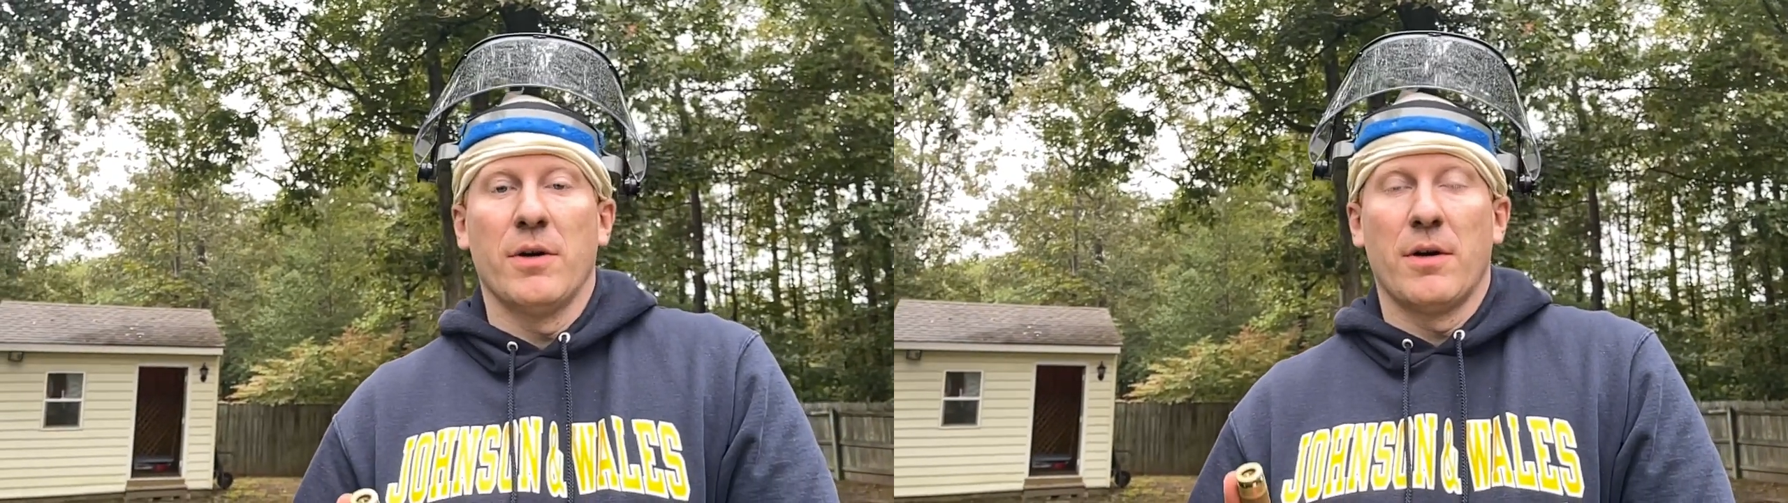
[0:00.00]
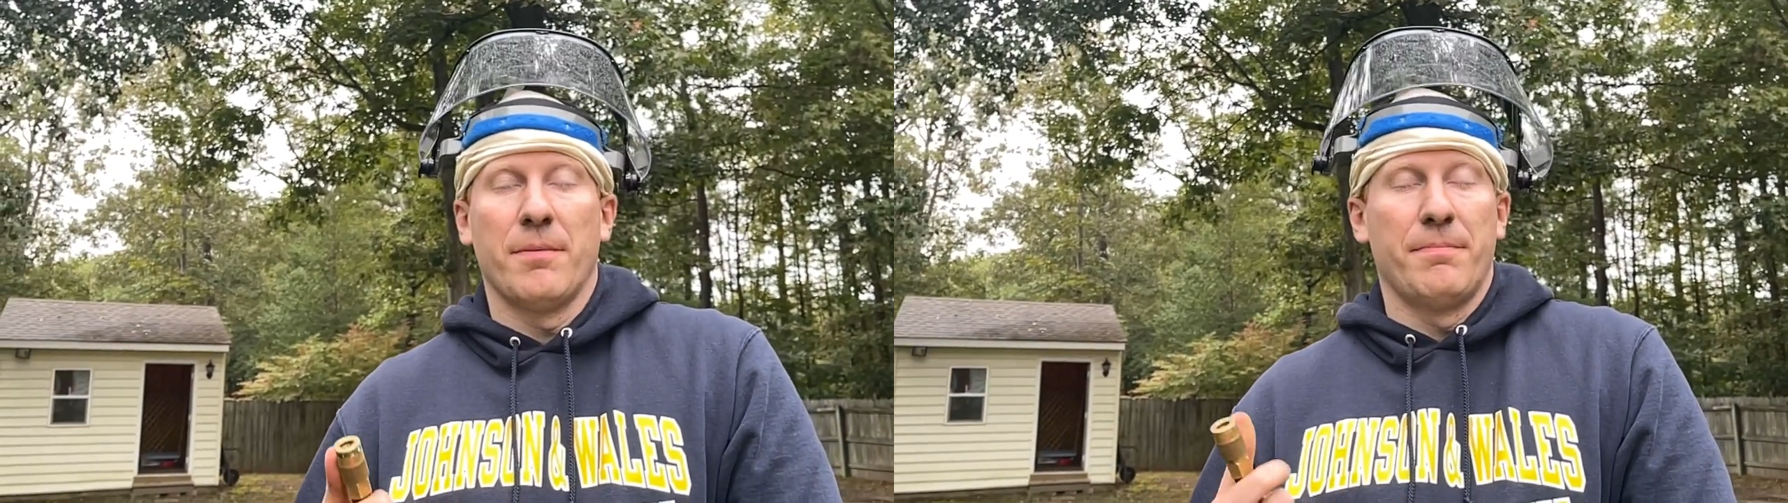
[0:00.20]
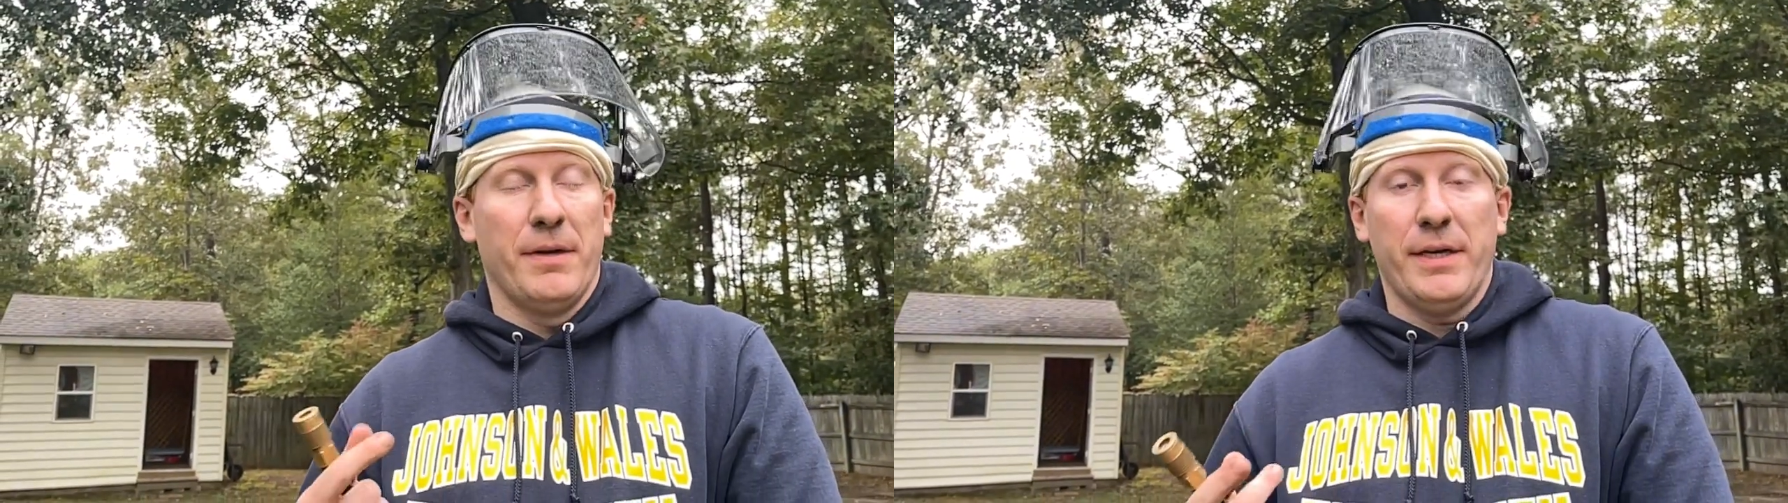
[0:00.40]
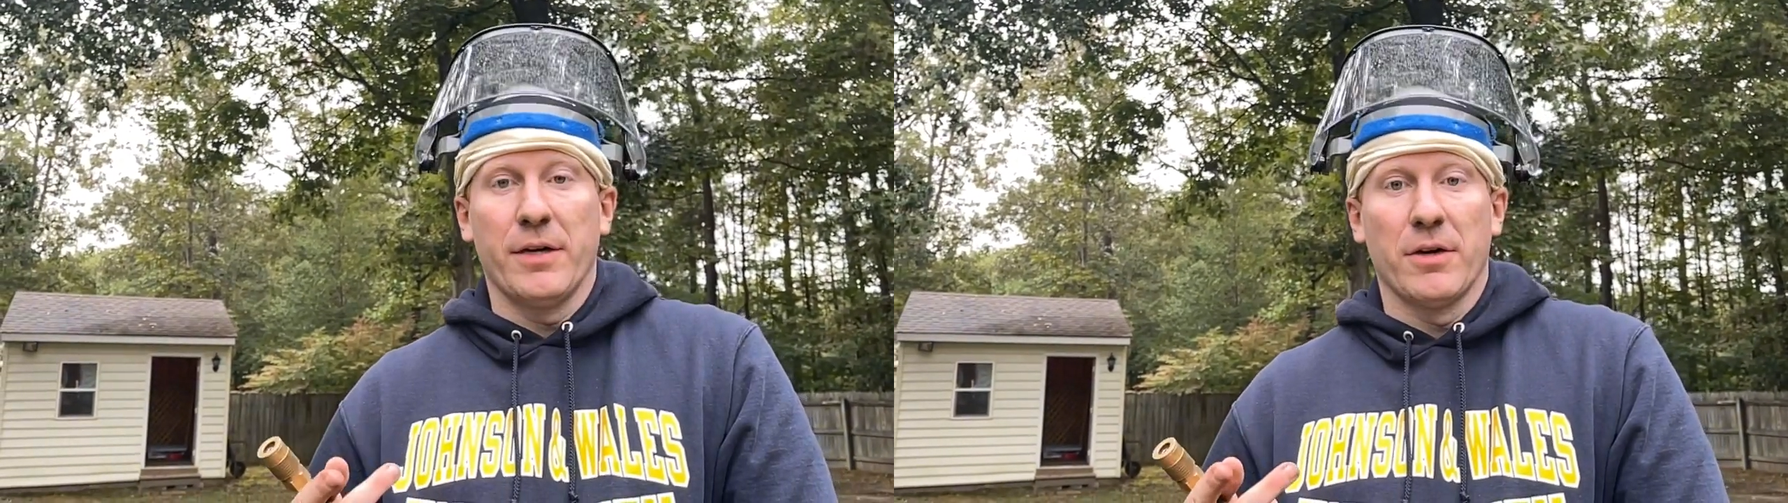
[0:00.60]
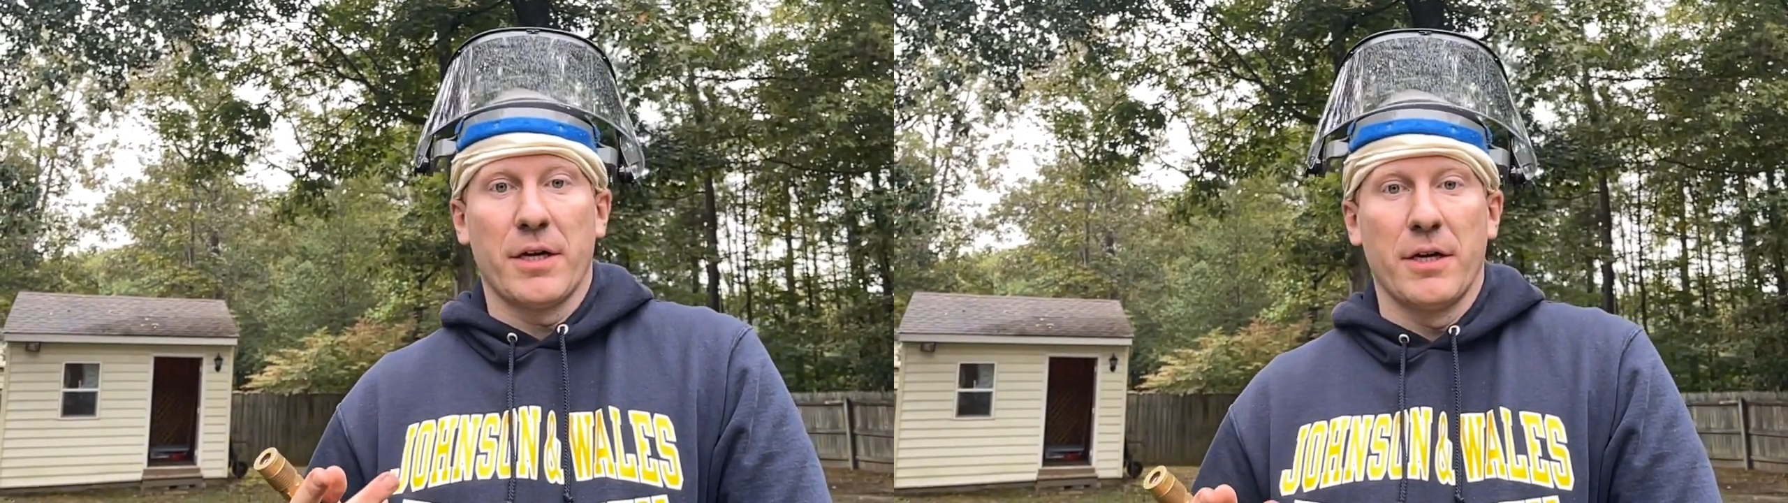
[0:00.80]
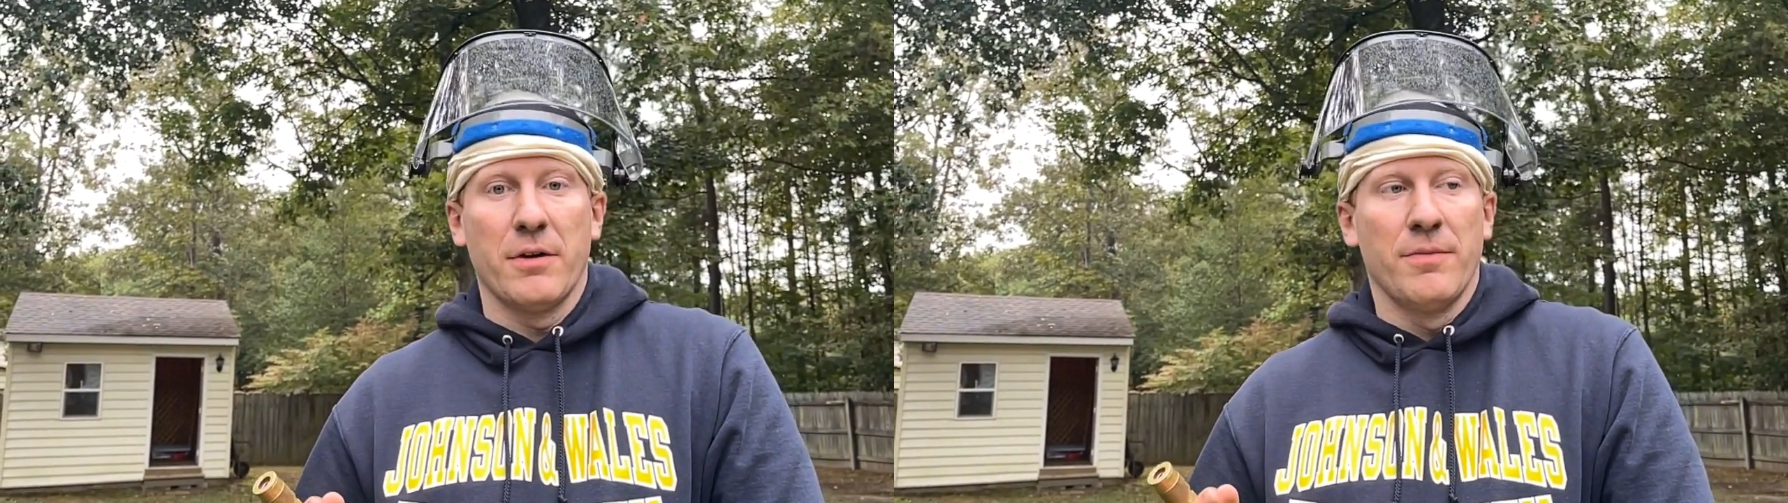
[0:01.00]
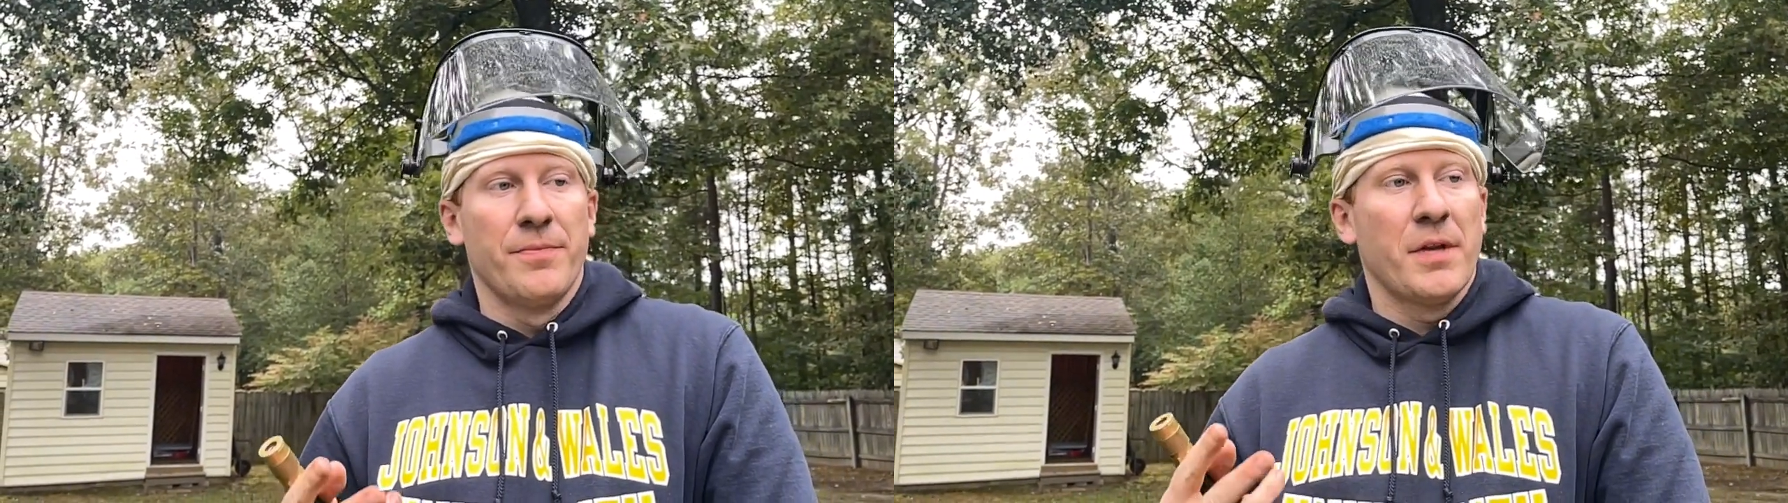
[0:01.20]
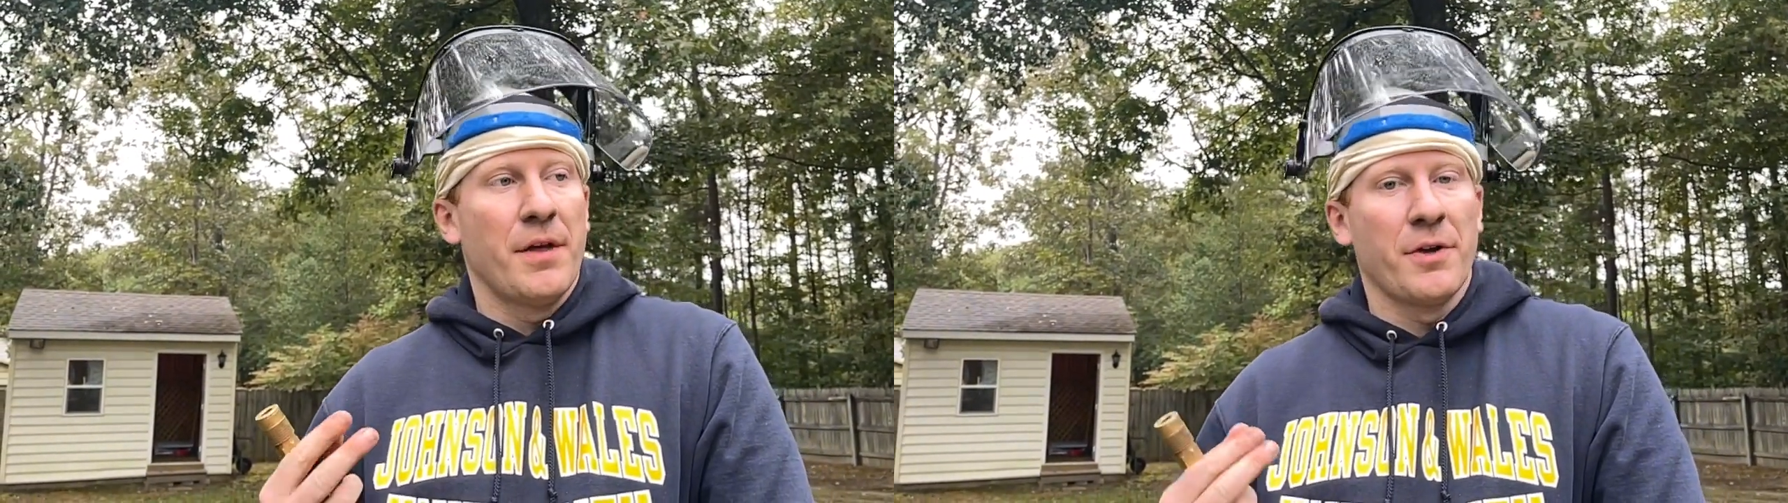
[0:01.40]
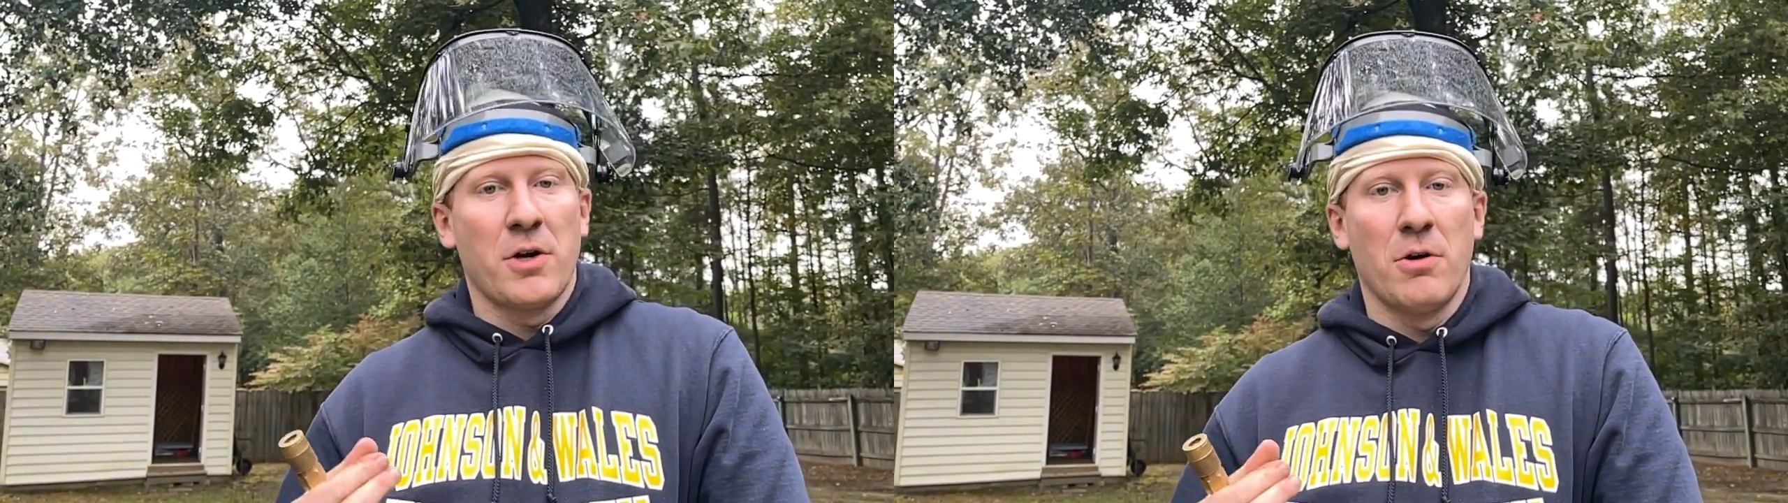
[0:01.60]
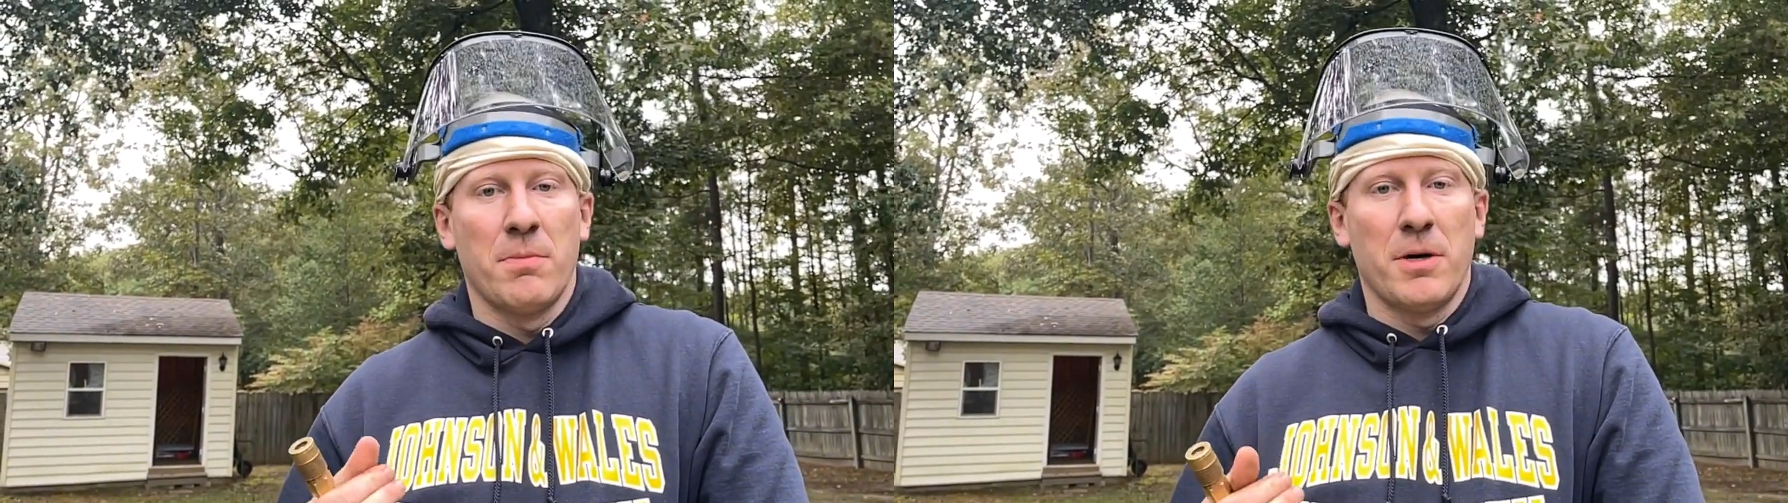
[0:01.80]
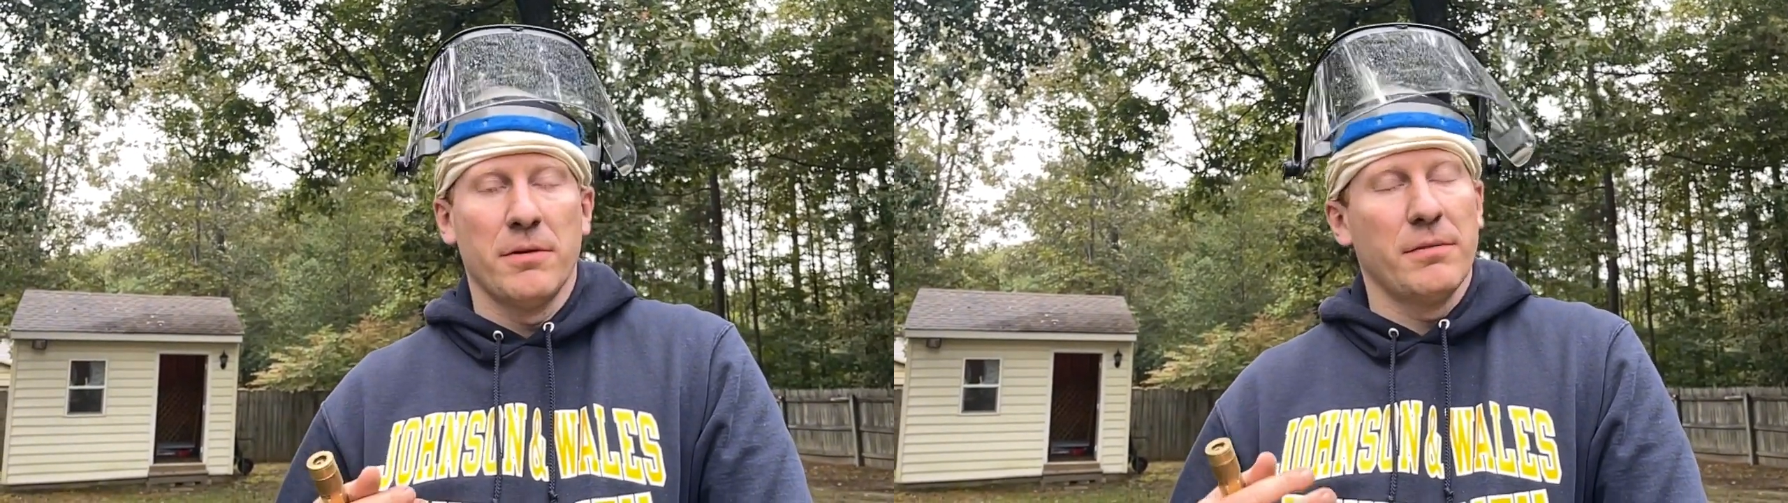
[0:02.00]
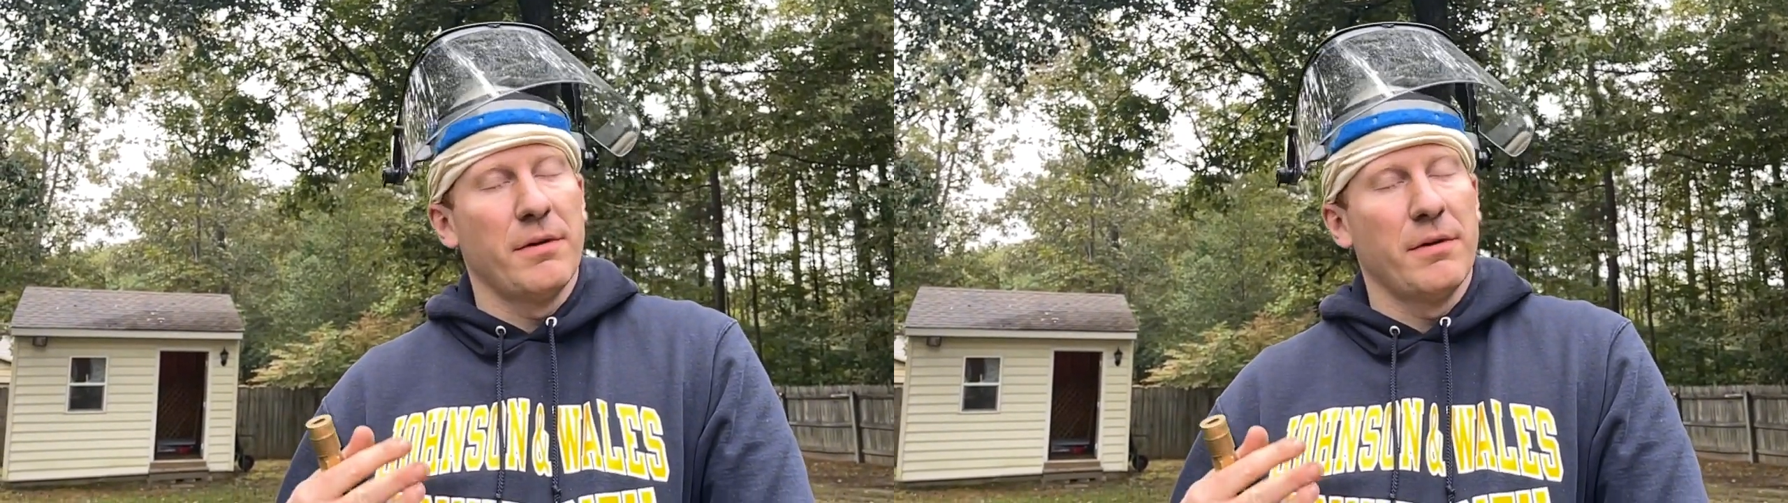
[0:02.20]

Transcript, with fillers: or a year ago on the Kobalt.